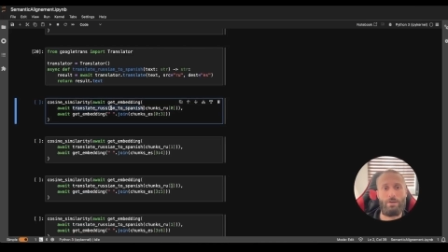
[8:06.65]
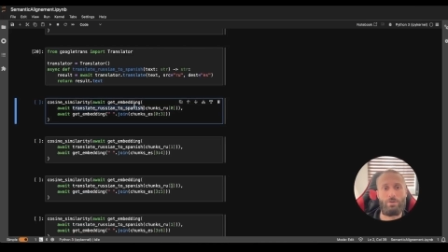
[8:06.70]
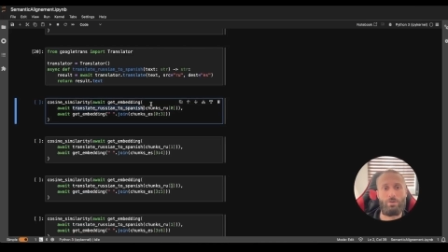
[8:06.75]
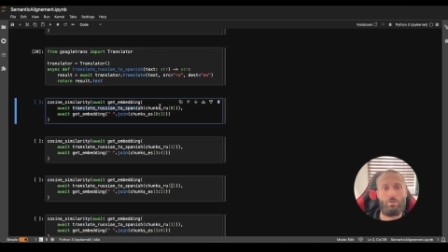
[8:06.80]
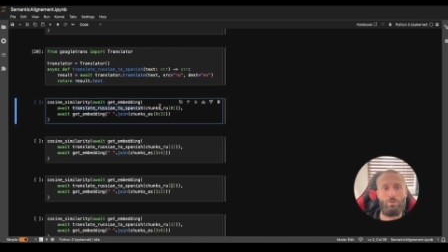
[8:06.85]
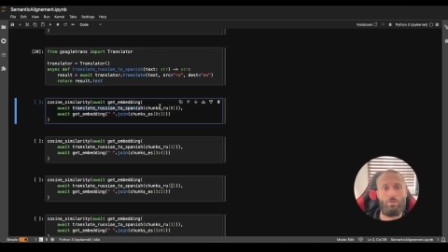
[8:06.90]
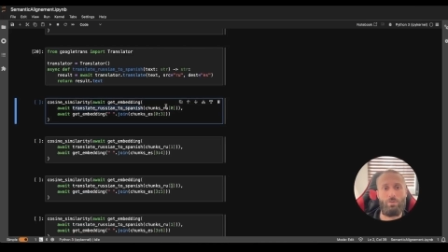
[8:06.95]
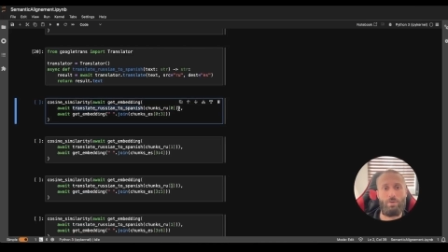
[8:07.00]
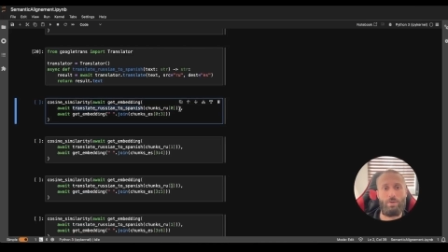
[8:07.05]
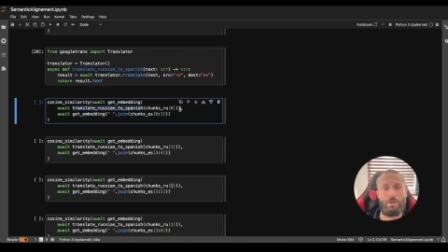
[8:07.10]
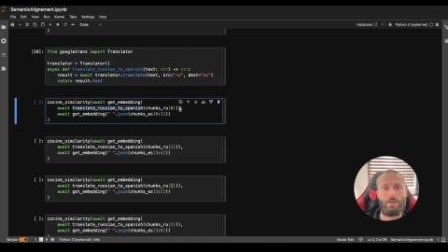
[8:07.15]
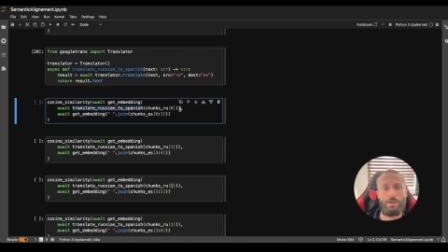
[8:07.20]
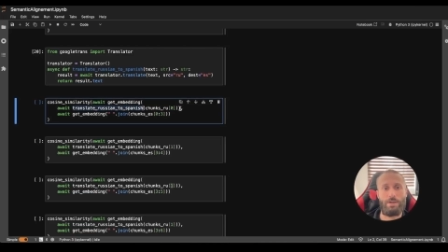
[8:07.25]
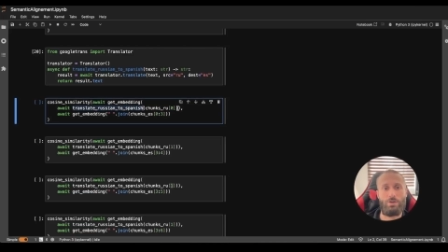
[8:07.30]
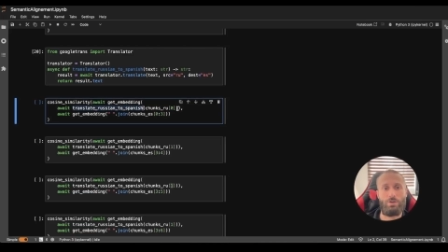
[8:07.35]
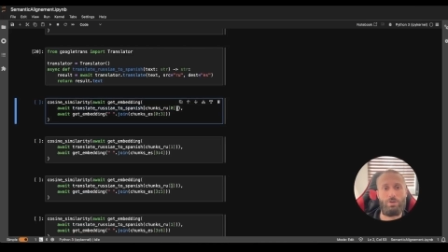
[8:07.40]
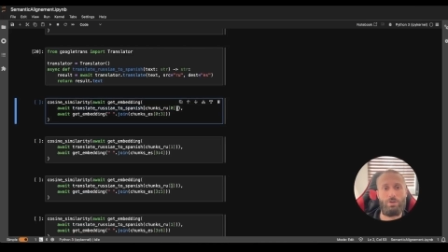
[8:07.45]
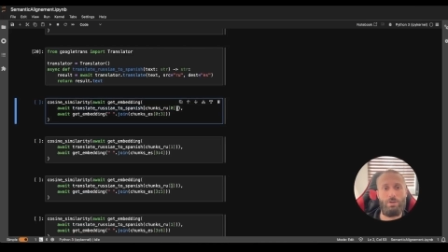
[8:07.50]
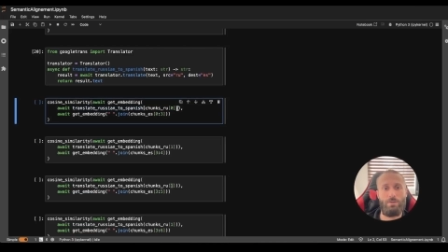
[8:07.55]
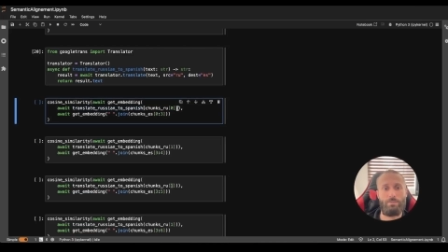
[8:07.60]
So
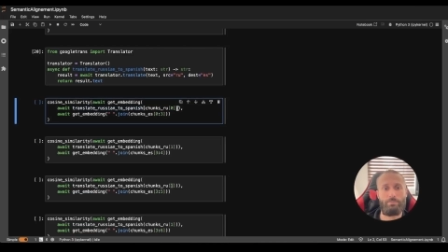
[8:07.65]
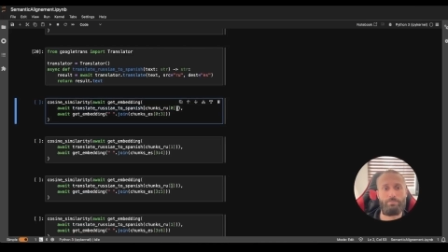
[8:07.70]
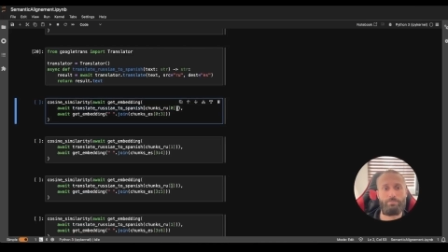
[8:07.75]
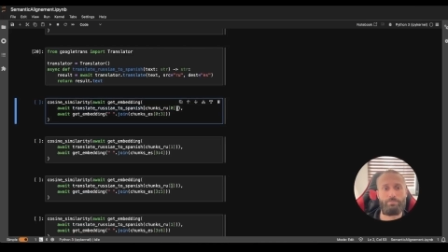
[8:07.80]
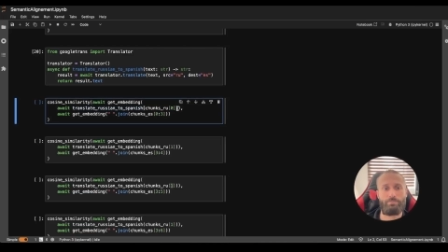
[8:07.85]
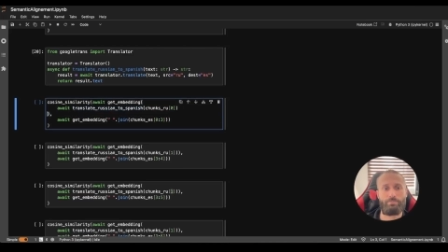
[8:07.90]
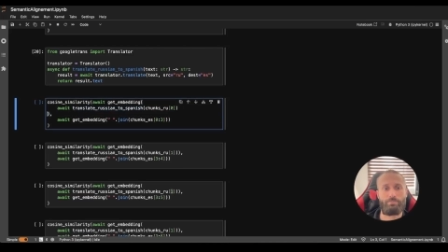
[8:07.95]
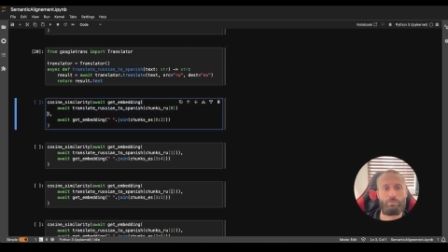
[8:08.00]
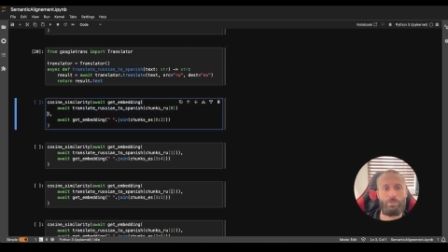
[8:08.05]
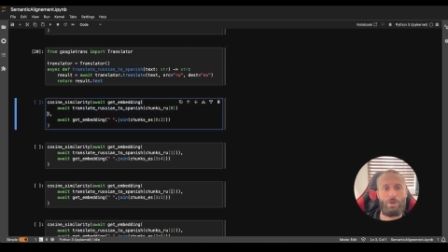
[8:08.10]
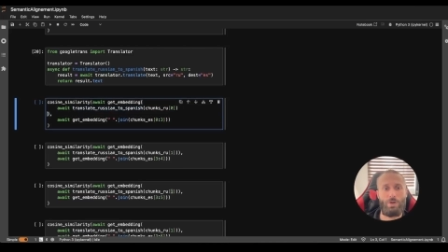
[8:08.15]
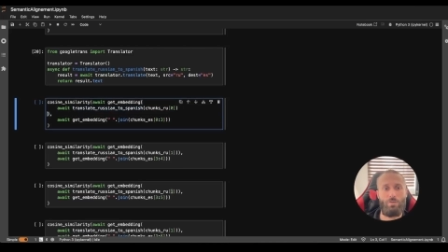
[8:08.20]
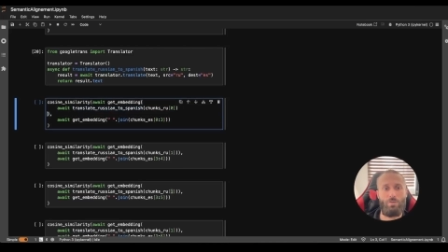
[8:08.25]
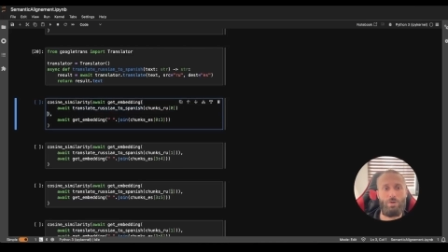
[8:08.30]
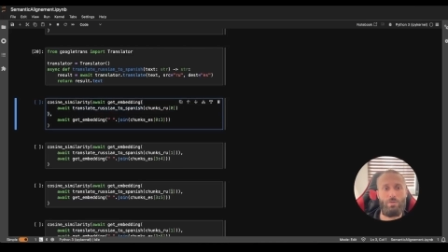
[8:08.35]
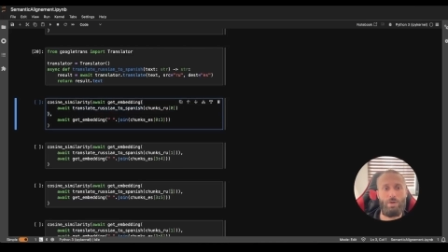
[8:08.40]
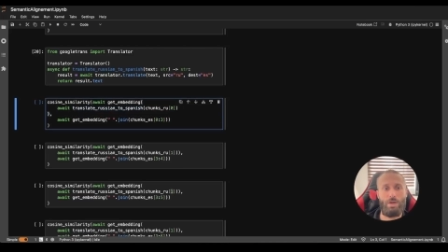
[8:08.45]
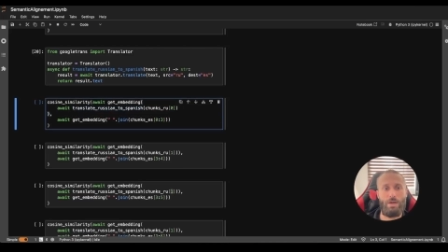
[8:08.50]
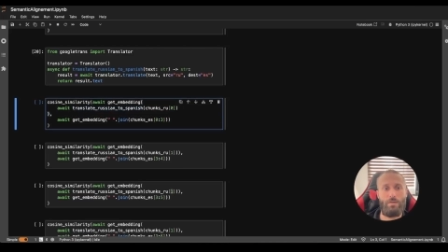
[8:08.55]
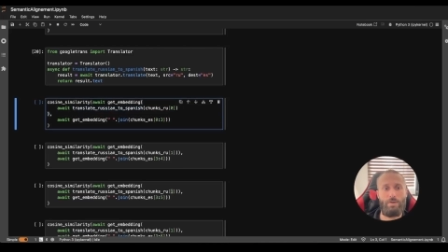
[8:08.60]
essentially
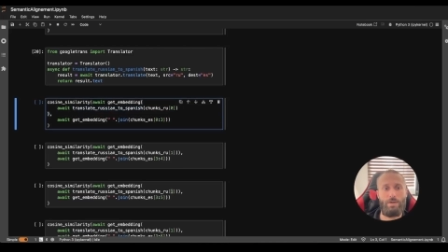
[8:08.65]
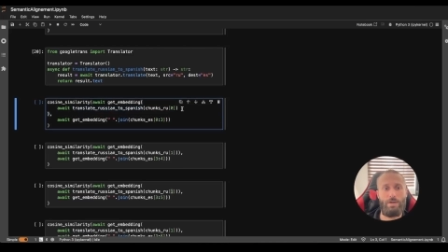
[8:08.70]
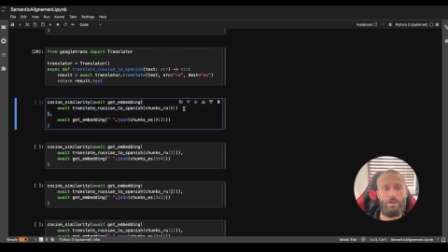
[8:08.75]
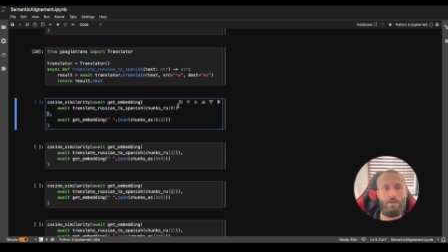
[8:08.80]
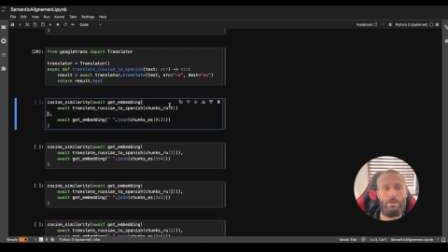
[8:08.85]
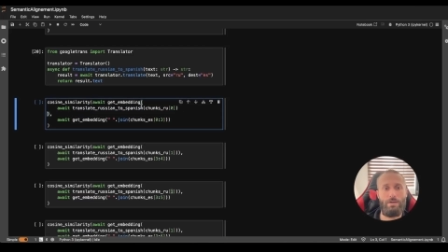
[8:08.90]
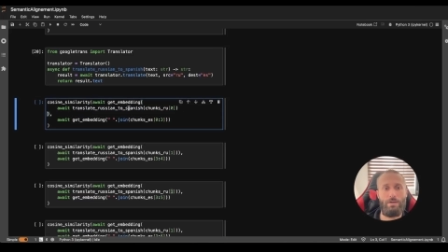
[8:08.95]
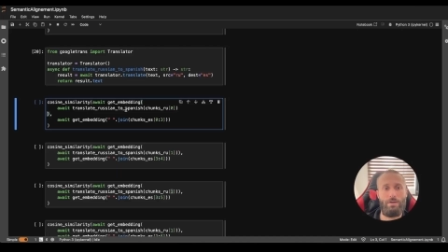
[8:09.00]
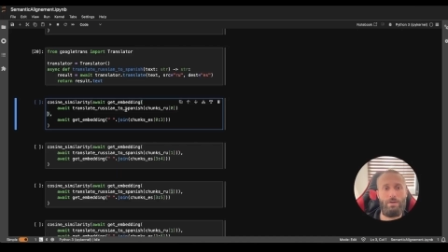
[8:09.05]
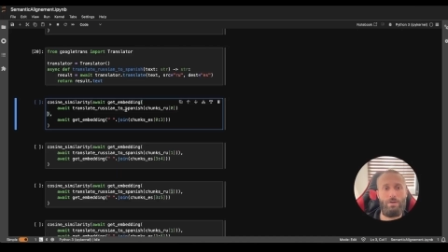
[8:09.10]
what we have here,